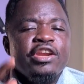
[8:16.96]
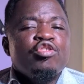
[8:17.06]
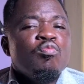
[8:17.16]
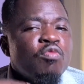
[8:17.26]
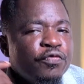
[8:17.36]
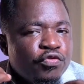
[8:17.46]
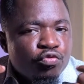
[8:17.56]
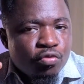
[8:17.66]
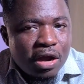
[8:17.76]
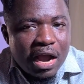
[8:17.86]
and you
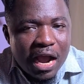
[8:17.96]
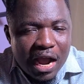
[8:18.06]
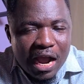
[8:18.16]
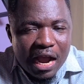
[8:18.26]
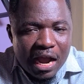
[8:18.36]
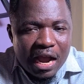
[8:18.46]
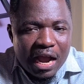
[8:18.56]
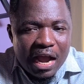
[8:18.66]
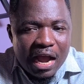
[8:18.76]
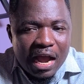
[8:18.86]
move to
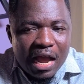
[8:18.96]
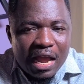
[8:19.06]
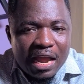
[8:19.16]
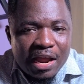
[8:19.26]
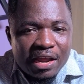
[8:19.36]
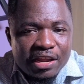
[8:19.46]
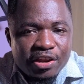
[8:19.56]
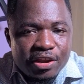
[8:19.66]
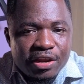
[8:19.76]
a